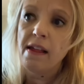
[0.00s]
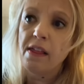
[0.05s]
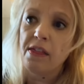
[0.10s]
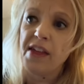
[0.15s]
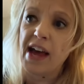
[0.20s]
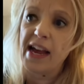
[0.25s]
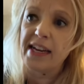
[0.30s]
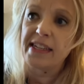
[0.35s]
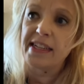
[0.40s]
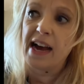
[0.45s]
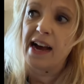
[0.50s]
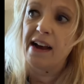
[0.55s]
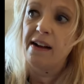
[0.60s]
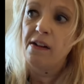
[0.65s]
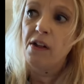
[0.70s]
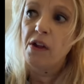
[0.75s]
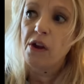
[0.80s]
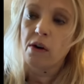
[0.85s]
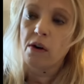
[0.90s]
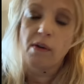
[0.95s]
that uh,
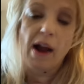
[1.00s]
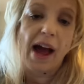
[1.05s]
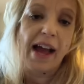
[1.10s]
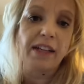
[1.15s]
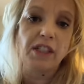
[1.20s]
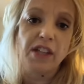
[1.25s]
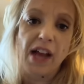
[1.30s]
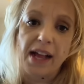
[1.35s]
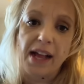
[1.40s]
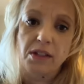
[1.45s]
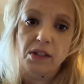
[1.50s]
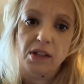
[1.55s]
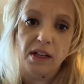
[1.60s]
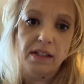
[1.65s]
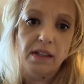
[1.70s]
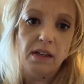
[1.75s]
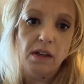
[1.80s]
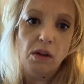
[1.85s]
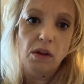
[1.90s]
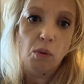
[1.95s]
Rian
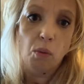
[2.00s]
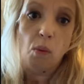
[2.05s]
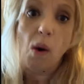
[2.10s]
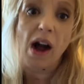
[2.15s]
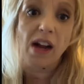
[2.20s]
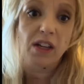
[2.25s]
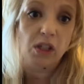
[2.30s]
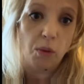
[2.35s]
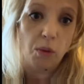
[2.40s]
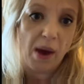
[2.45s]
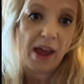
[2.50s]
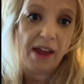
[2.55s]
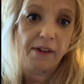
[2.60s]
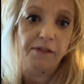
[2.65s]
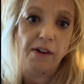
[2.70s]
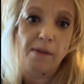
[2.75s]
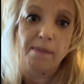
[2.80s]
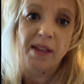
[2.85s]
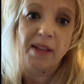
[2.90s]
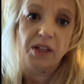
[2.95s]
Johnson walked away
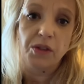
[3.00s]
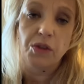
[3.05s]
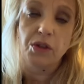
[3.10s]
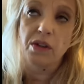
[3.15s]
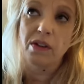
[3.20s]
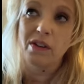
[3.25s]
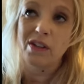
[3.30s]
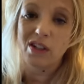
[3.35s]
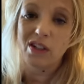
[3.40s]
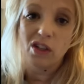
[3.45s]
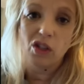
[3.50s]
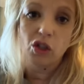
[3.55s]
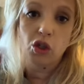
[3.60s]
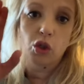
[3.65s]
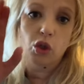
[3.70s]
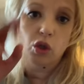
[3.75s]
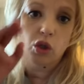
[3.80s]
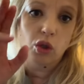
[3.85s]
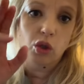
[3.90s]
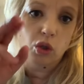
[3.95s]
from his
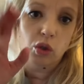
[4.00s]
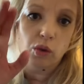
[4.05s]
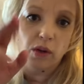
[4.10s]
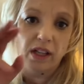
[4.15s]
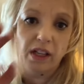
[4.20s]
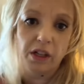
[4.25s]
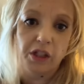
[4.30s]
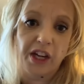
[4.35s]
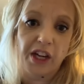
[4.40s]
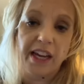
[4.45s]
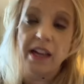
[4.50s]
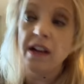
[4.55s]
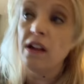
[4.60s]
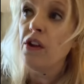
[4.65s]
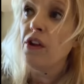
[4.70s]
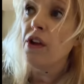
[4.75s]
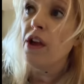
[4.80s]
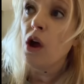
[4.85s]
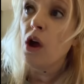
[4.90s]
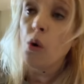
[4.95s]
trilogy.
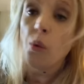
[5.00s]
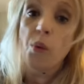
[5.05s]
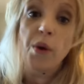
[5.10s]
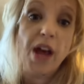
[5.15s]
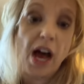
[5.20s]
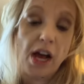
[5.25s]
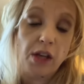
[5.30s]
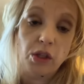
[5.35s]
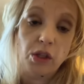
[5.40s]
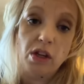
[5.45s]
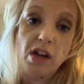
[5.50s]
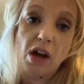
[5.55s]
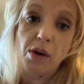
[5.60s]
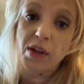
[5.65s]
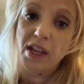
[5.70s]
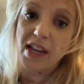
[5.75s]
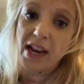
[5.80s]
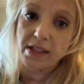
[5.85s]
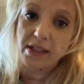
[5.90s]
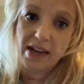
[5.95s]
We also know
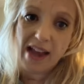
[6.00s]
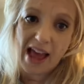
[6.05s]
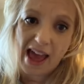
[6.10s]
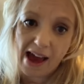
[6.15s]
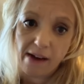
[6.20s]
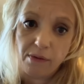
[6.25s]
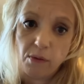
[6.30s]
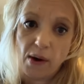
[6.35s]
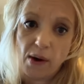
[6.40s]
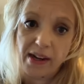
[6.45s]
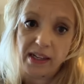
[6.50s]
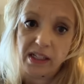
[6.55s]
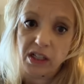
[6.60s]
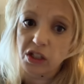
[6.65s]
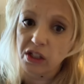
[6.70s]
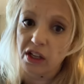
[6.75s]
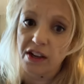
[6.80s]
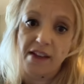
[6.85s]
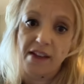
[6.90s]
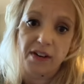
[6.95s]
he doesn't have one because
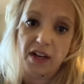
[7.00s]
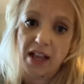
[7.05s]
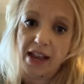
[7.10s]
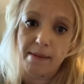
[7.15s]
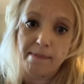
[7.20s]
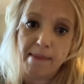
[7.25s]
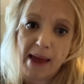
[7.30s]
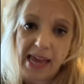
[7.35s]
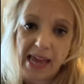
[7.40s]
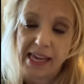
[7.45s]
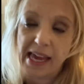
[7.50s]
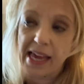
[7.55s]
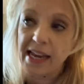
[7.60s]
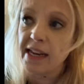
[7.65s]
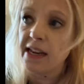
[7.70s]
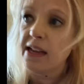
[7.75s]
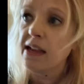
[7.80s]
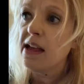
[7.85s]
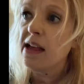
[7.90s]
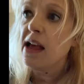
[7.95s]
you'll never let him make it.
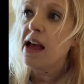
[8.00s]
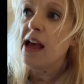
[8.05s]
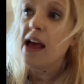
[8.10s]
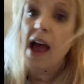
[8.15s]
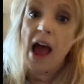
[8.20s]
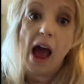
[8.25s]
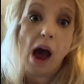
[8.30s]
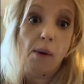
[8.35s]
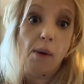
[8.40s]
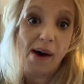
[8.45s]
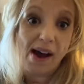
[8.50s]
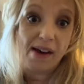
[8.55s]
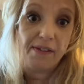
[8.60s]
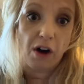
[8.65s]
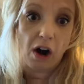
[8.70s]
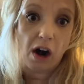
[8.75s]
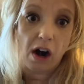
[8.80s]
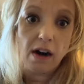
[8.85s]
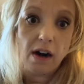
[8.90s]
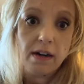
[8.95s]

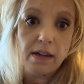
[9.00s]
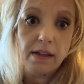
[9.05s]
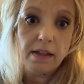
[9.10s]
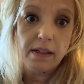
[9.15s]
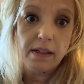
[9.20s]
However,